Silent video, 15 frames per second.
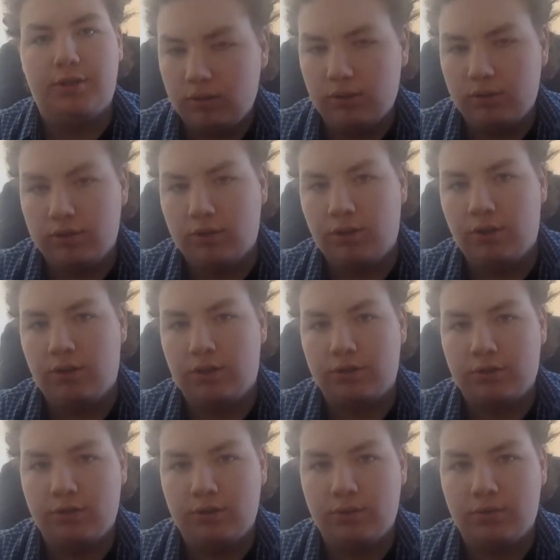does not
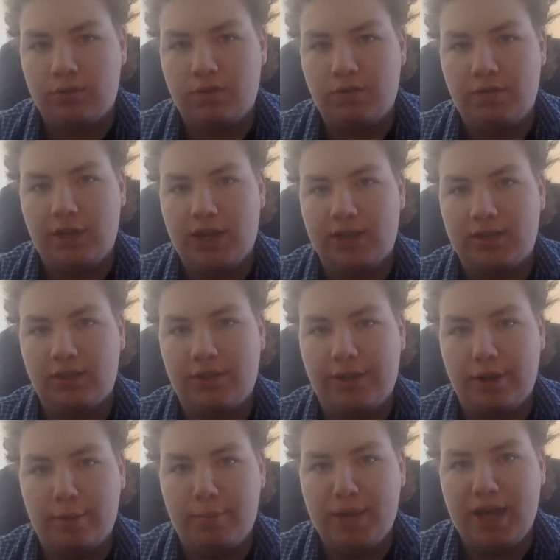excuse the fact that they
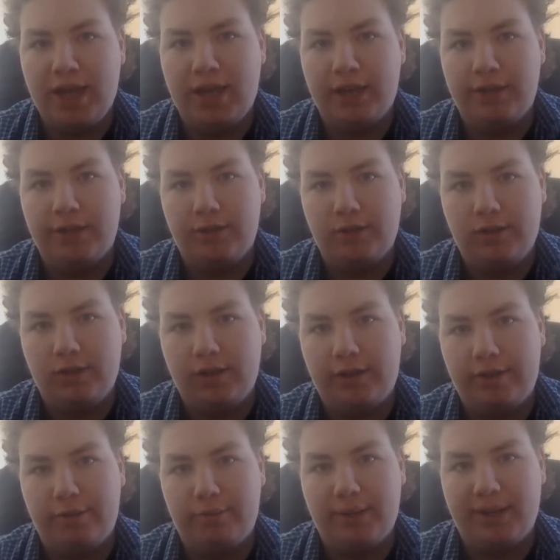are bad
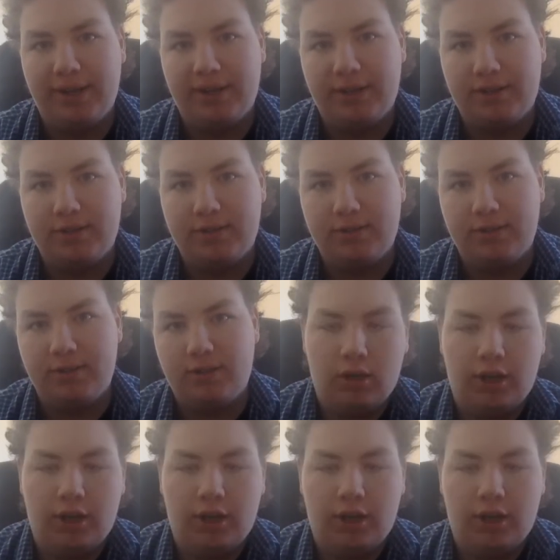animatics.